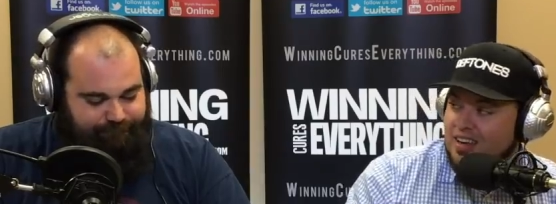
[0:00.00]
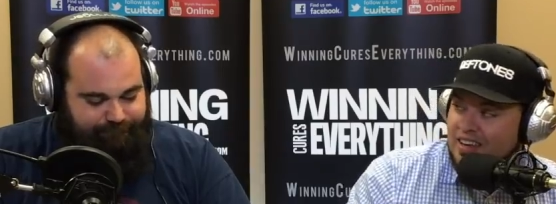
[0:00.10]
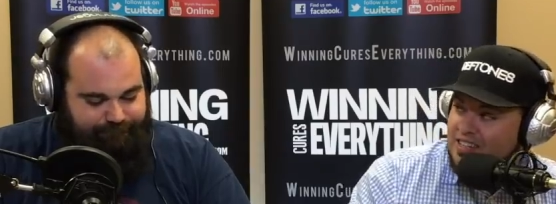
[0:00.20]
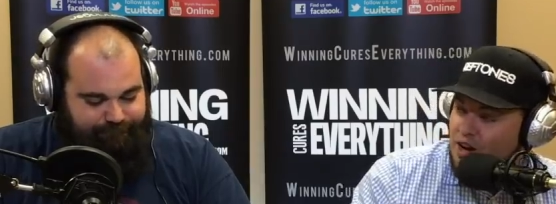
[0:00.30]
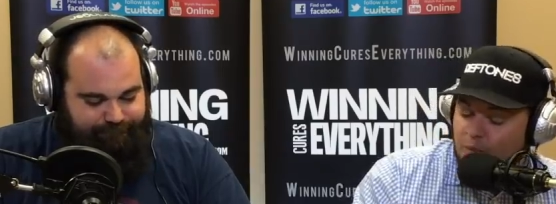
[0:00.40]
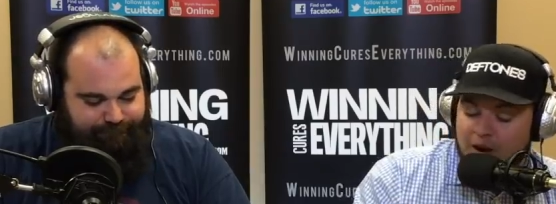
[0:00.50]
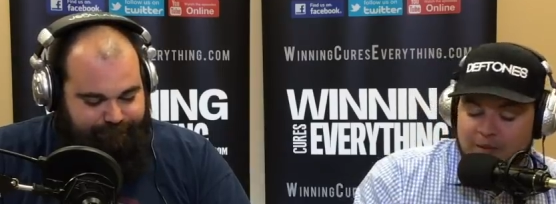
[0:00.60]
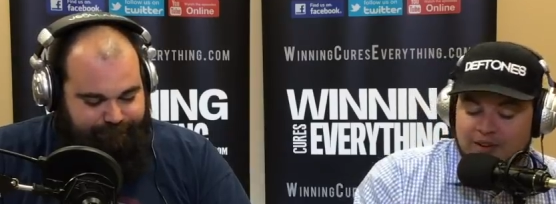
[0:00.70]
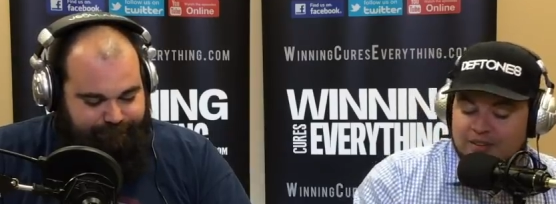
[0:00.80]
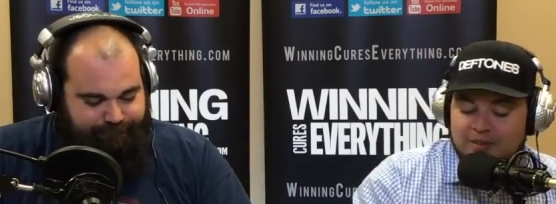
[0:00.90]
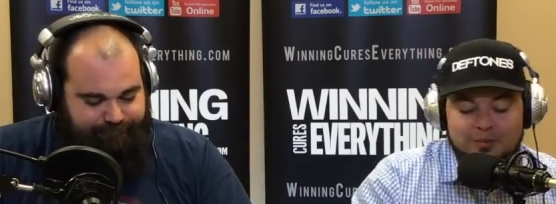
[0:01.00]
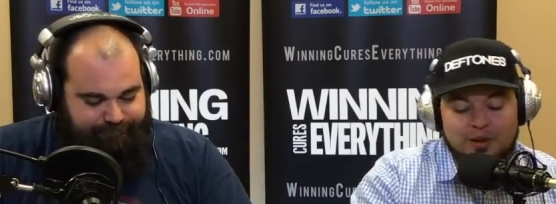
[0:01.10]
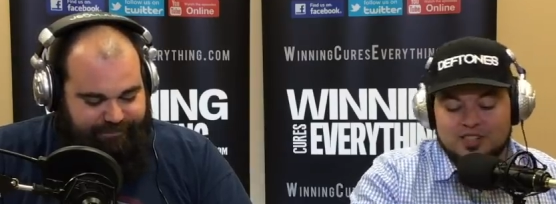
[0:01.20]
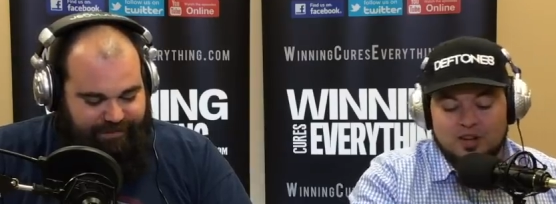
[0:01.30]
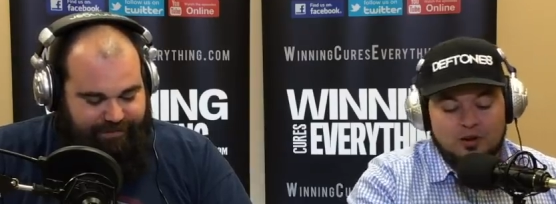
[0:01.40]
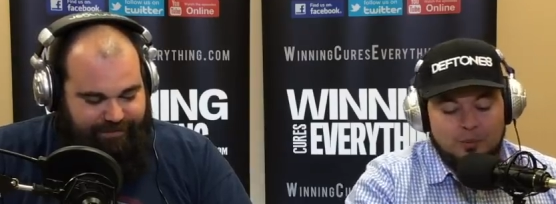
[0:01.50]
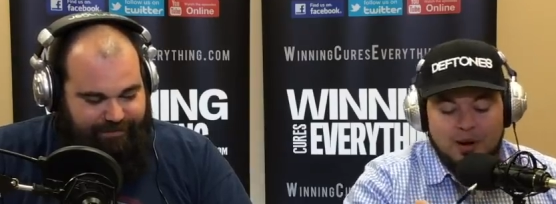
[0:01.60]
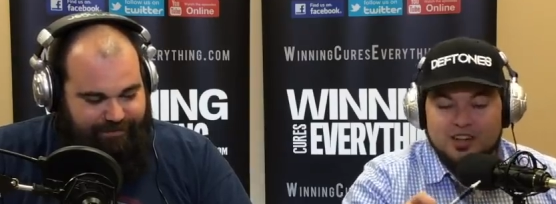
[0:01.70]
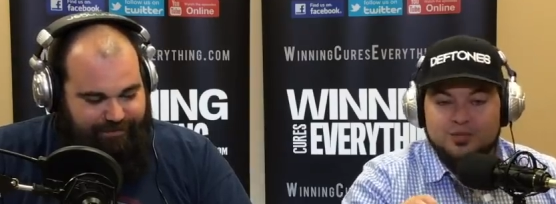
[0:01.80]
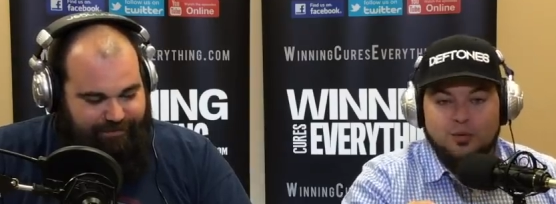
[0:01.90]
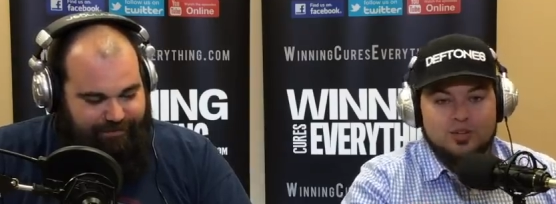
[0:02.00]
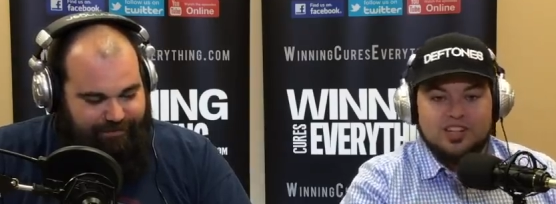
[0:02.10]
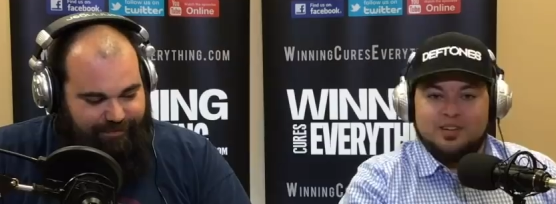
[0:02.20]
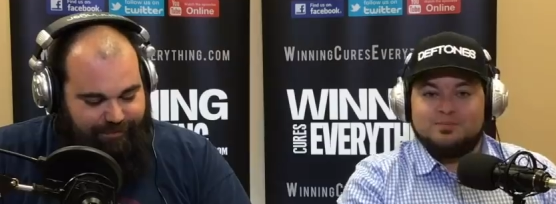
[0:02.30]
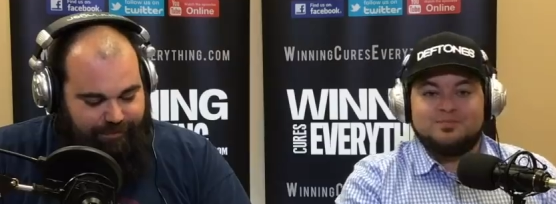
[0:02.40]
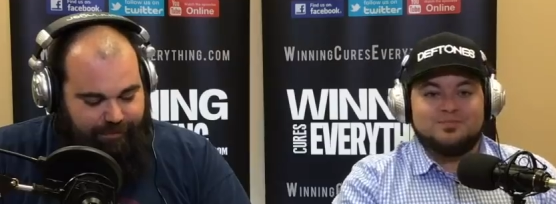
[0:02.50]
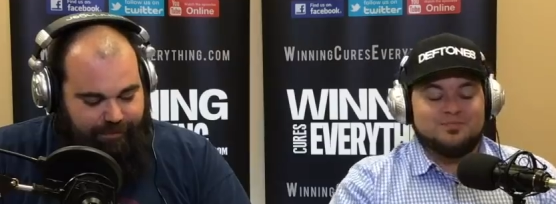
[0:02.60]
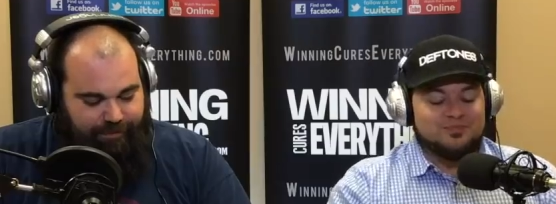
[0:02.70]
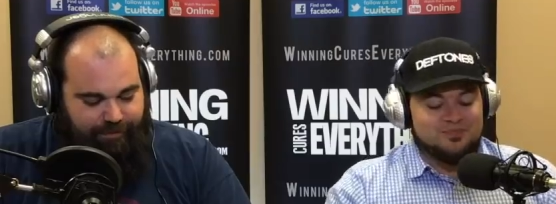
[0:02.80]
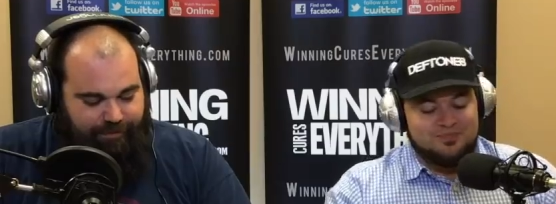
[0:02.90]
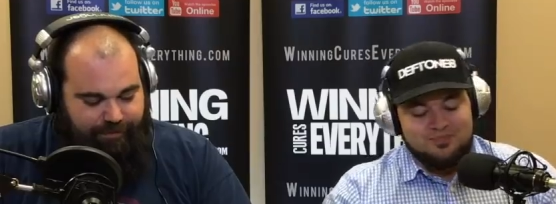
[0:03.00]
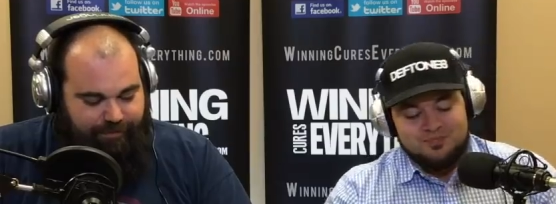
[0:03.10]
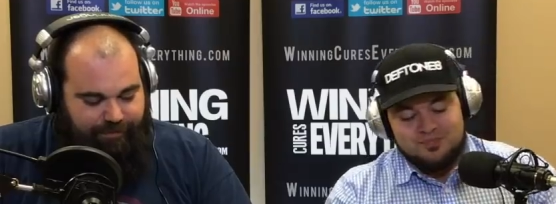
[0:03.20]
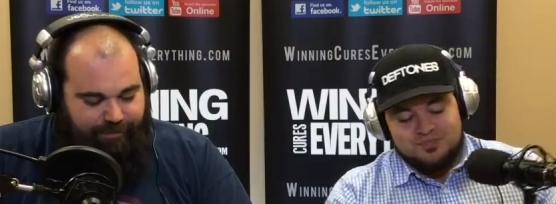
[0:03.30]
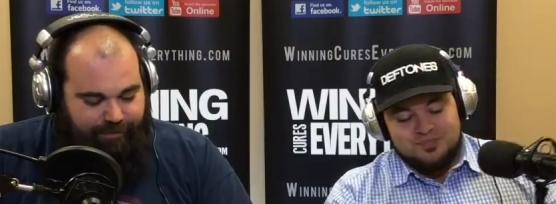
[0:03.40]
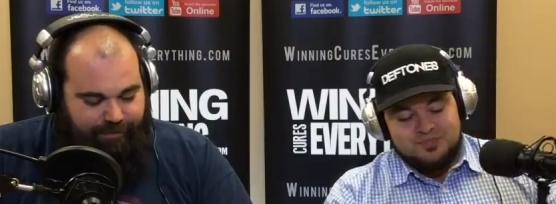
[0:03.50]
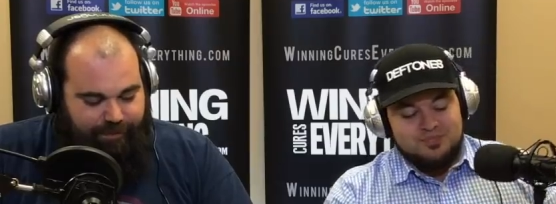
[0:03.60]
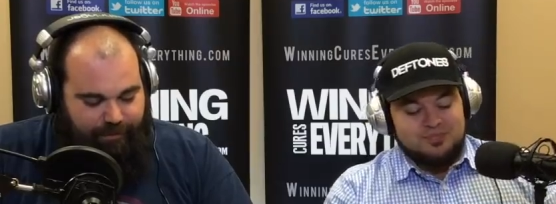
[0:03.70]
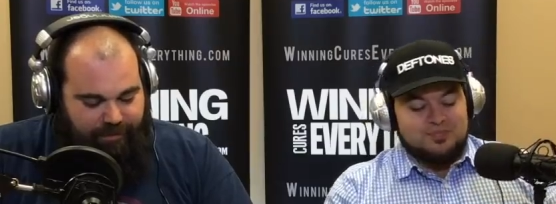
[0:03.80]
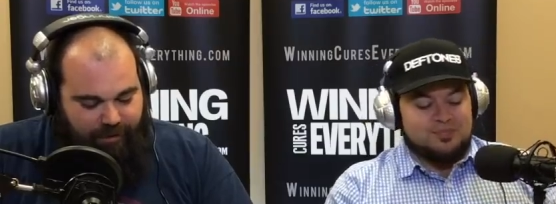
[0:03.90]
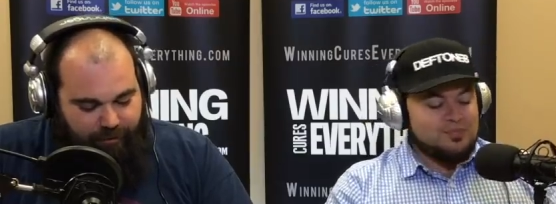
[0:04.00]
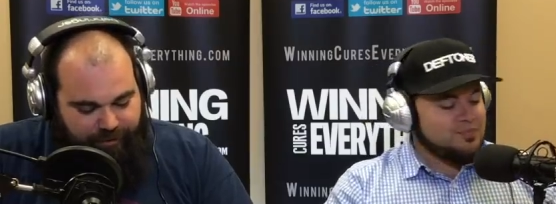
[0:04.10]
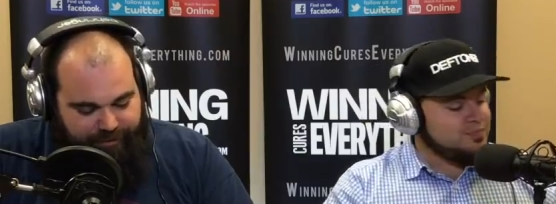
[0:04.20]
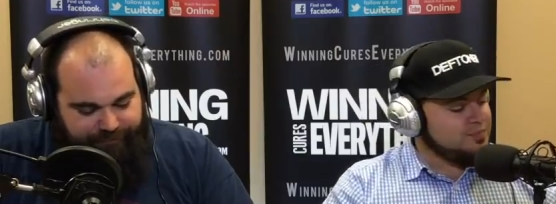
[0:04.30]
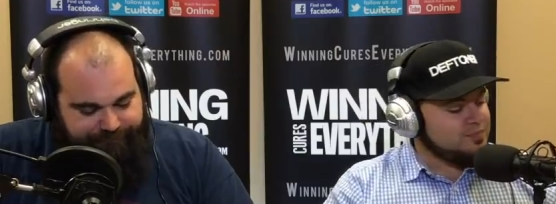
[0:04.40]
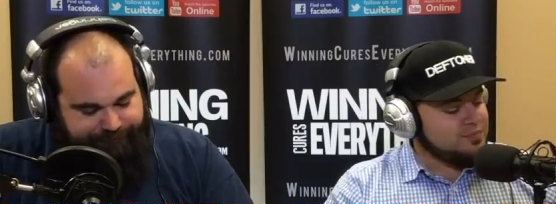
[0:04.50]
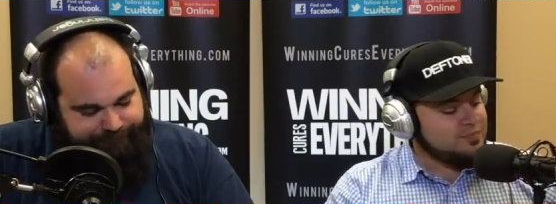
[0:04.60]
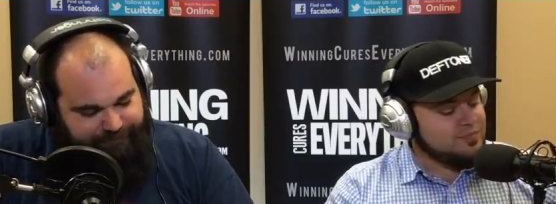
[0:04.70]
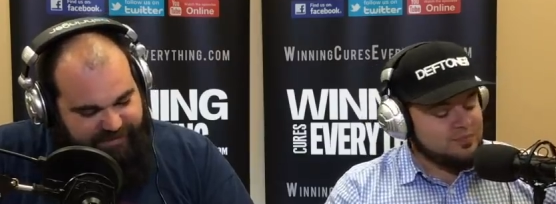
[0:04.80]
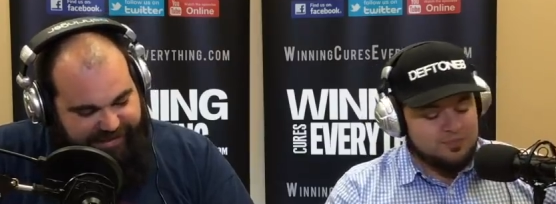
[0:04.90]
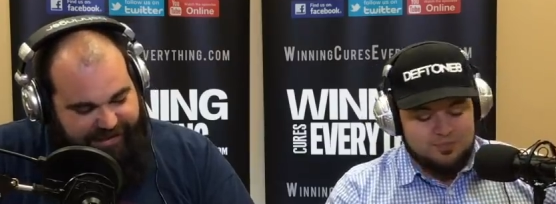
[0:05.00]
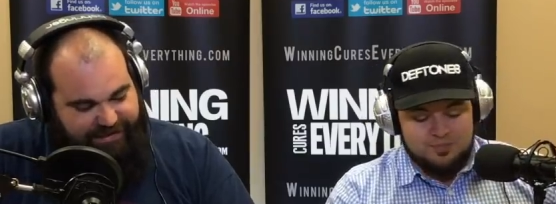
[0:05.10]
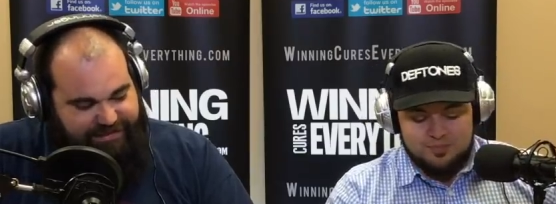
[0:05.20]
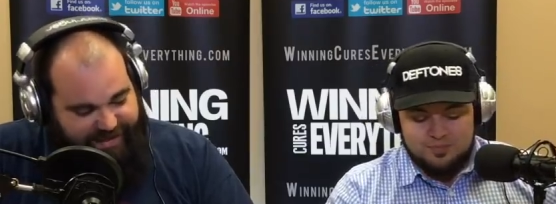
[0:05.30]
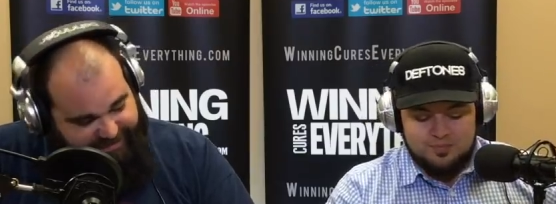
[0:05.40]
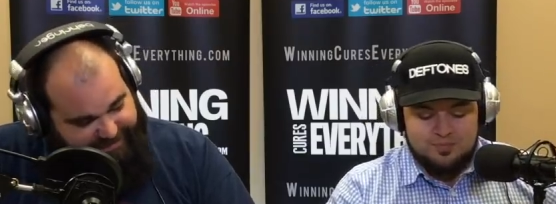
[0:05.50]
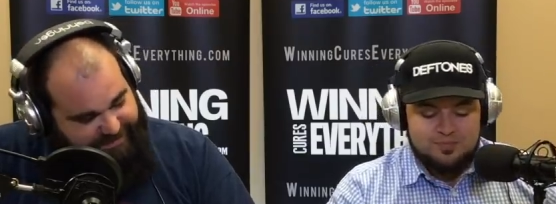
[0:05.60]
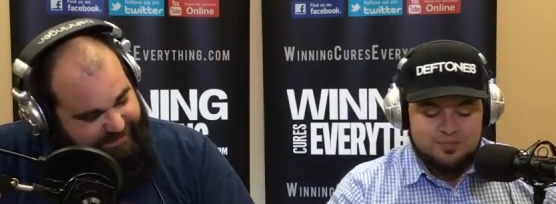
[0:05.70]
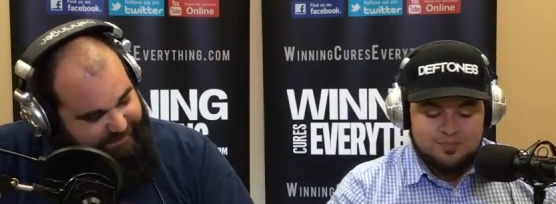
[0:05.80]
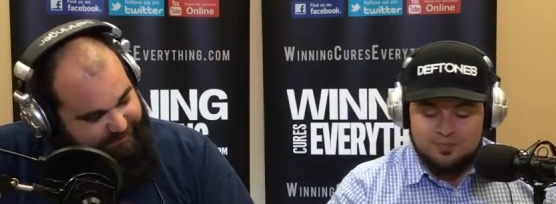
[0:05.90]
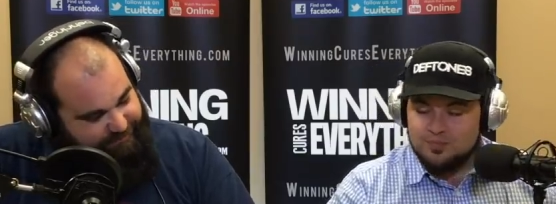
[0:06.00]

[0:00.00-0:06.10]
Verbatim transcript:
Speaker 1: Let's go, baby. Minnesota, minus 14. I'm going down to
Speaker 2: Texas